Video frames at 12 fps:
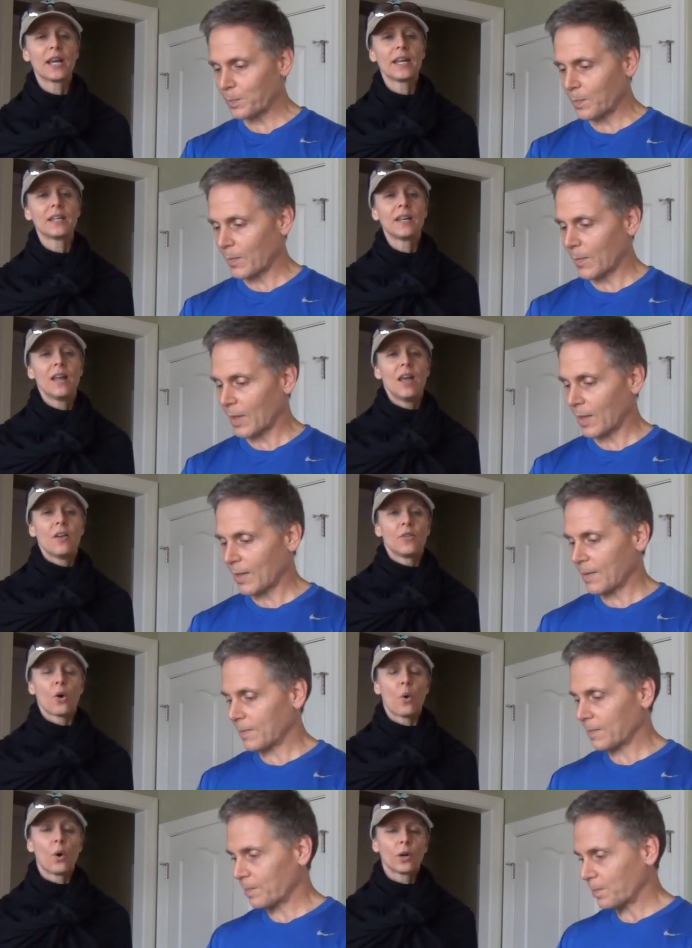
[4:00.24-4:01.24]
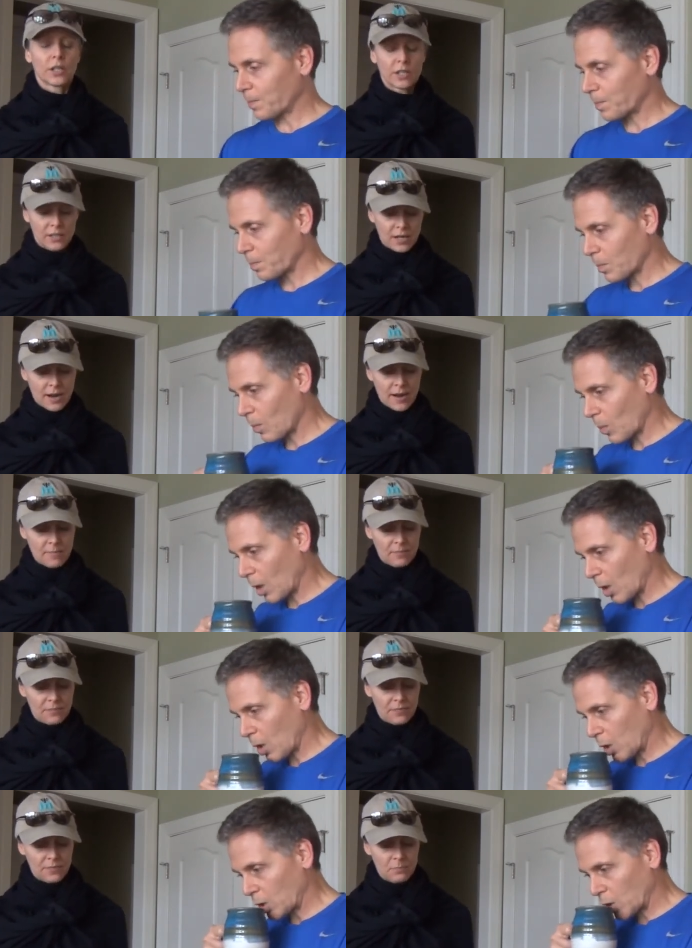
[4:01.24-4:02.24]
Speaker 1: in the order
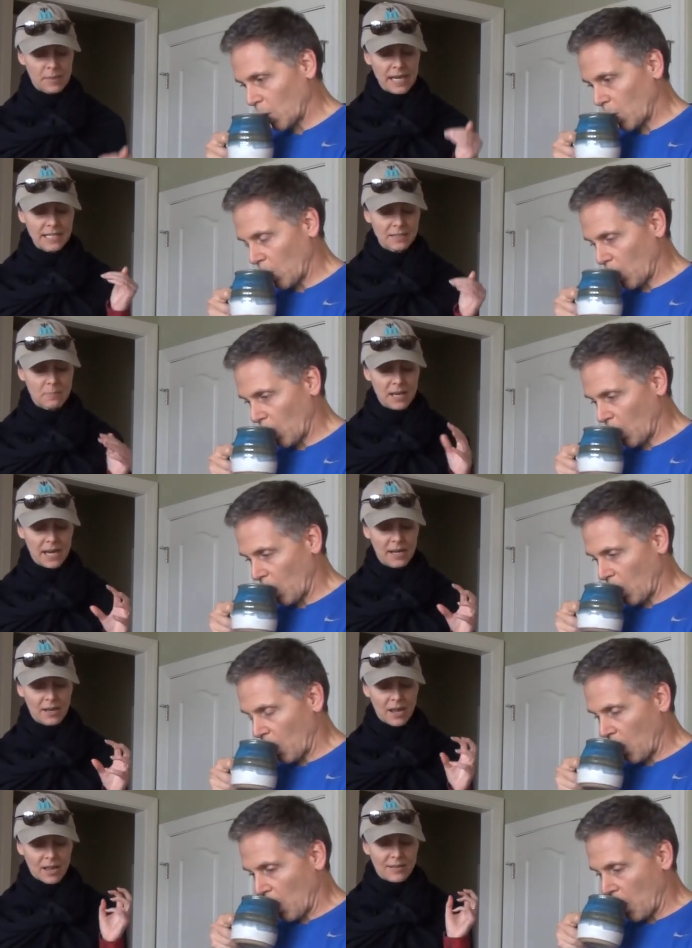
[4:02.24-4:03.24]
um, beets being